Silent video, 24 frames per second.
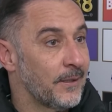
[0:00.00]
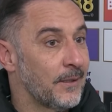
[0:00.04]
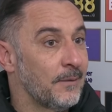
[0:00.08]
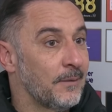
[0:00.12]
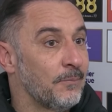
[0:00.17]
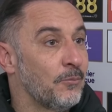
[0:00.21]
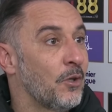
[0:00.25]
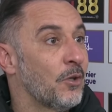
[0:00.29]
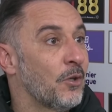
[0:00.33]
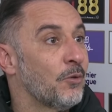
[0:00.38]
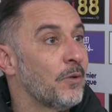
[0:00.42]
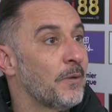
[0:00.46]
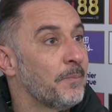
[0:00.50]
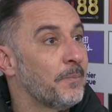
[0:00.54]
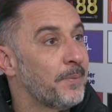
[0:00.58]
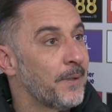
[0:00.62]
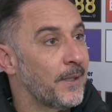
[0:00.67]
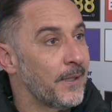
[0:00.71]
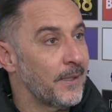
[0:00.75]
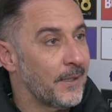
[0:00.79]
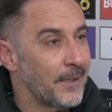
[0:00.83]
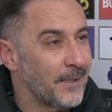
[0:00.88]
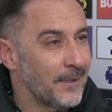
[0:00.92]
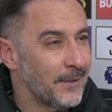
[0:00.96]
more one
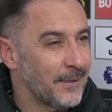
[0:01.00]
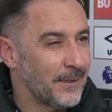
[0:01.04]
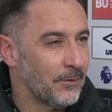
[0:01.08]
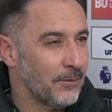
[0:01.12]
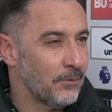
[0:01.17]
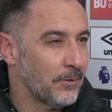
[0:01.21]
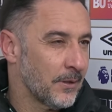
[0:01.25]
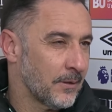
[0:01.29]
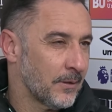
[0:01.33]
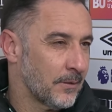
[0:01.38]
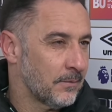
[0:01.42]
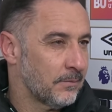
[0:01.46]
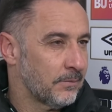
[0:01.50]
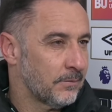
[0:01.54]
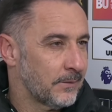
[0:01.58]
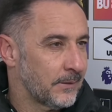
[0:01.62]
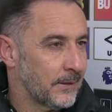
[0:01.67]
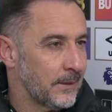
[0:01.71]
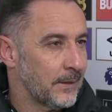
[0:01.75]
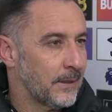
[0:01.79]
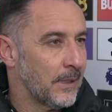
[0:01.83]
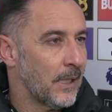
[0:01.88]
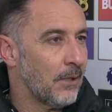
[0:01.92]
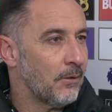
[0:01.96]
player, you know.
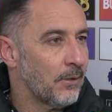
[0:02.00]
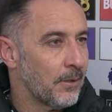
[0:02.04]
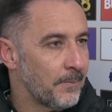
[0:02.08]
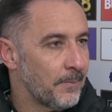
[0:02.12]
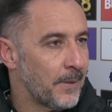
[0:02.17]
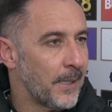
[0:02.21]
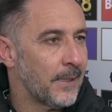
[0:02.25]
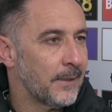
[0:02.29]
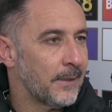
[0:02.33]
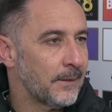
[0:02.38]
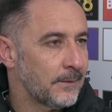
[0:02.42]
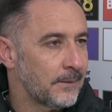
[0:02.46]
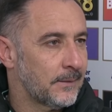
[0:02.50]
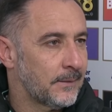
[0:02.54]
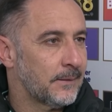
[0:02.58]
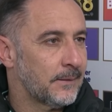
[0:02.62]
In our mind,